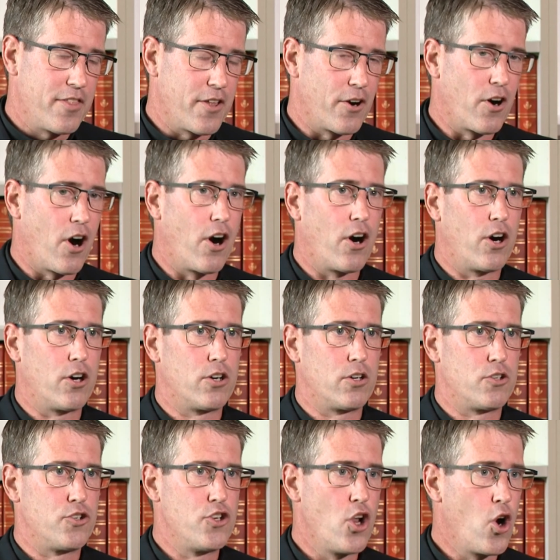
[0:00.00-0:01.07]
There
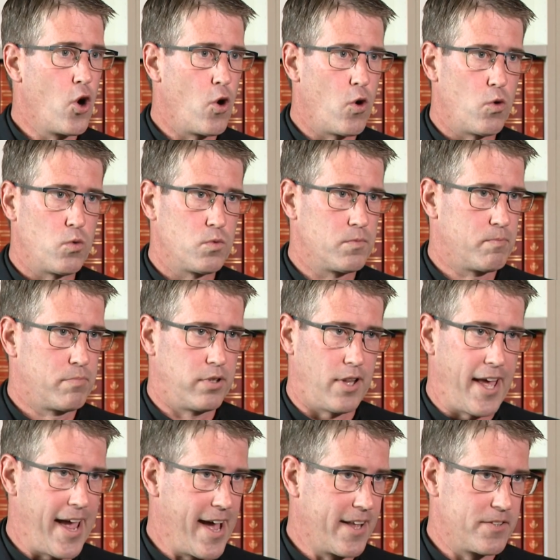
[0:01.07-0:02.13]
are no
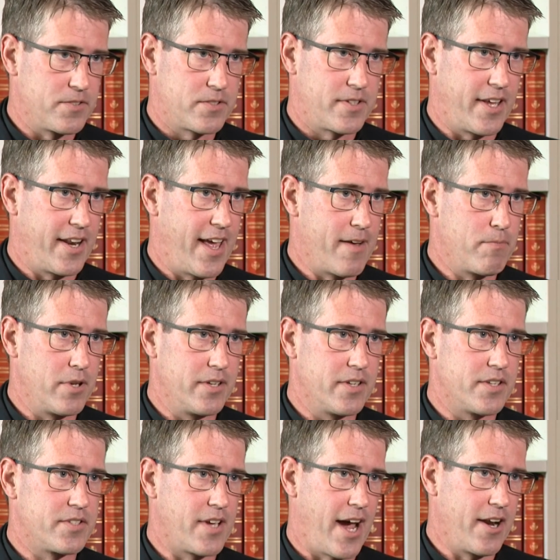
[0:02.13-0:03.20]
plans that have been
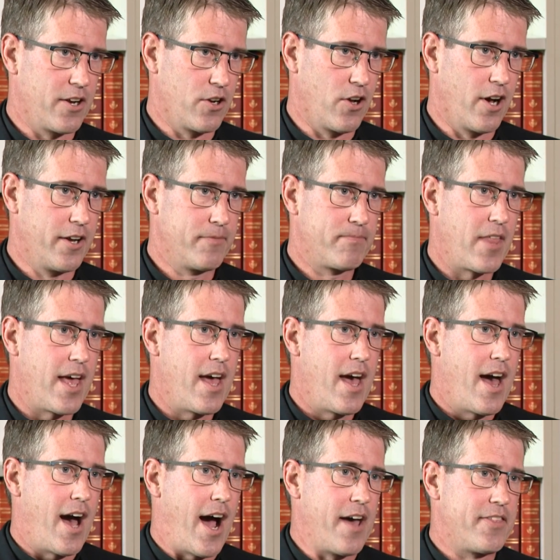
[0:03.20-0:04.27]
decided on.
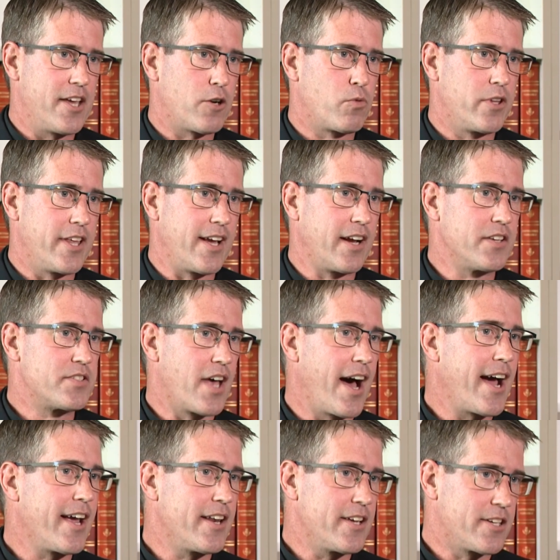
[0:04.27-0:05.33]
I think where the
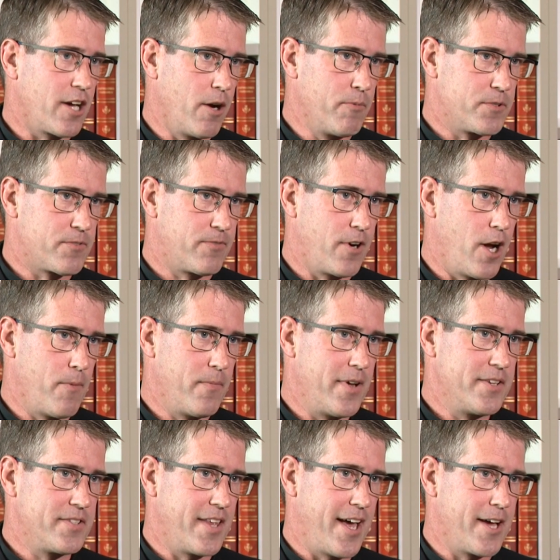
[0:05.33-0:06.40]
anxiety comes from
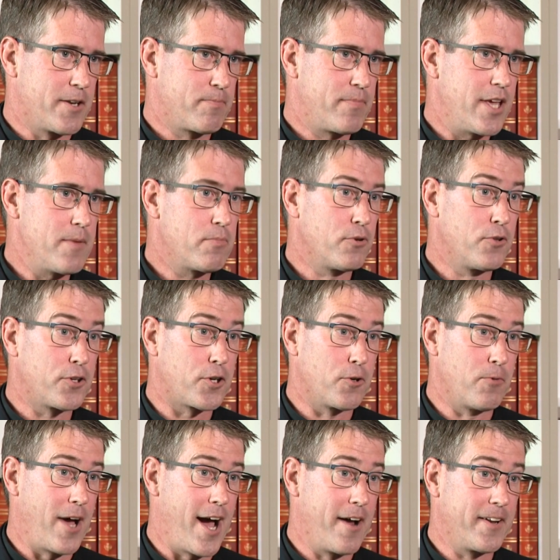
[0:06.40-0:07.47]
is that people look
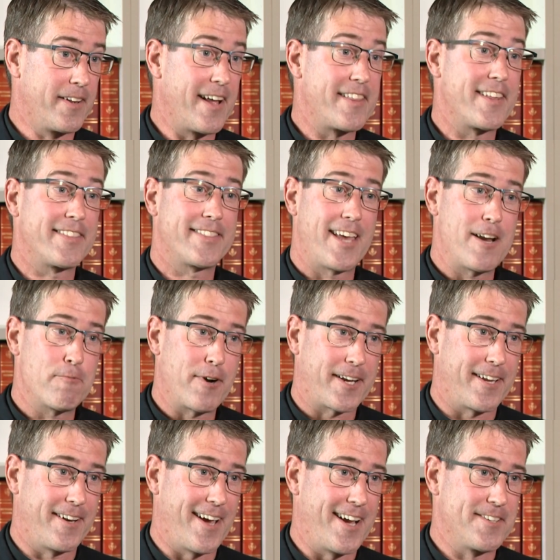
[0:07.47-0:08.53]
around and I think they
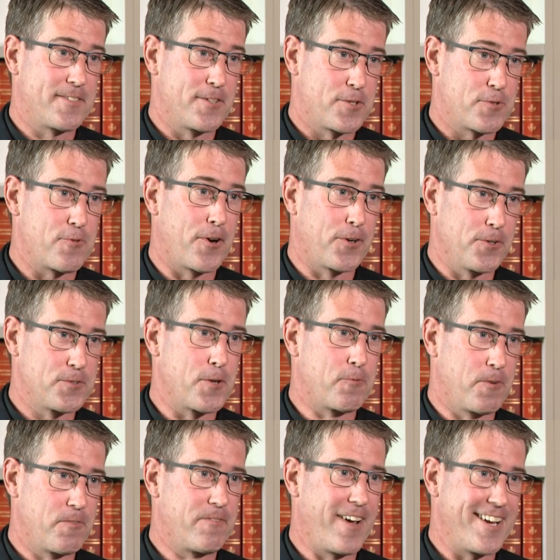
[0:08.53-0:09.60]
recognize the struggles that
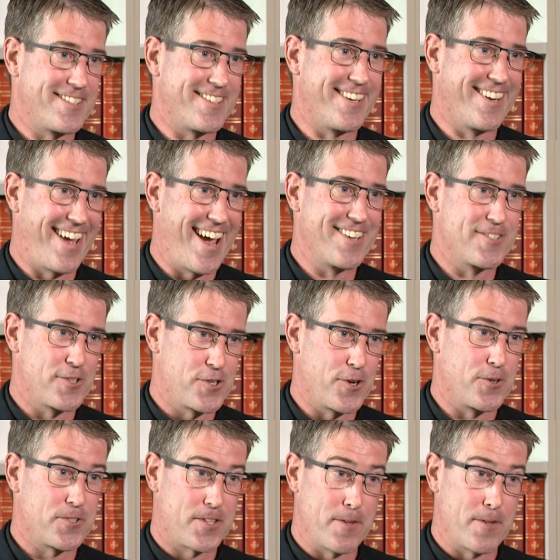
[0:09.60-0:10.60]
we're facing as a church